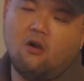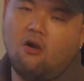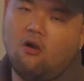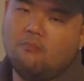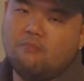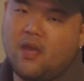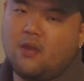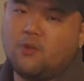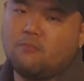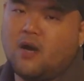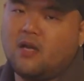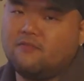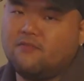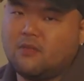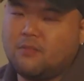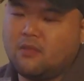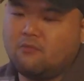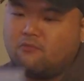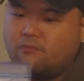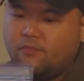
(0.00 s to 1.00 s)
These
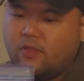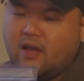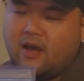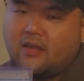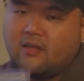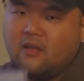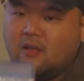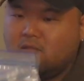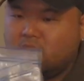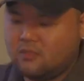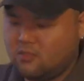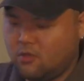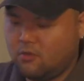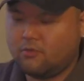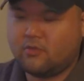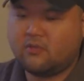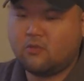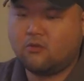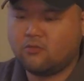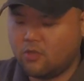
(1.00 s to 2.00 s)
again are all
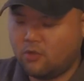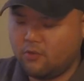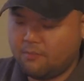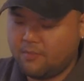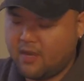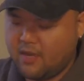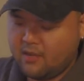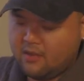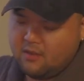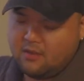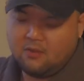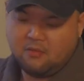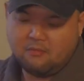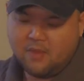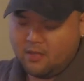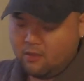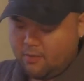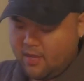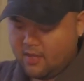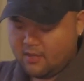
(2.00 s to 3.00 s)
spare rigs,
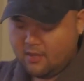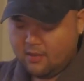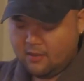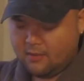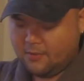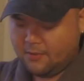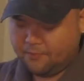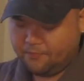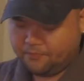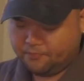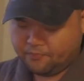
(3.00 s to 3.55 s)
so they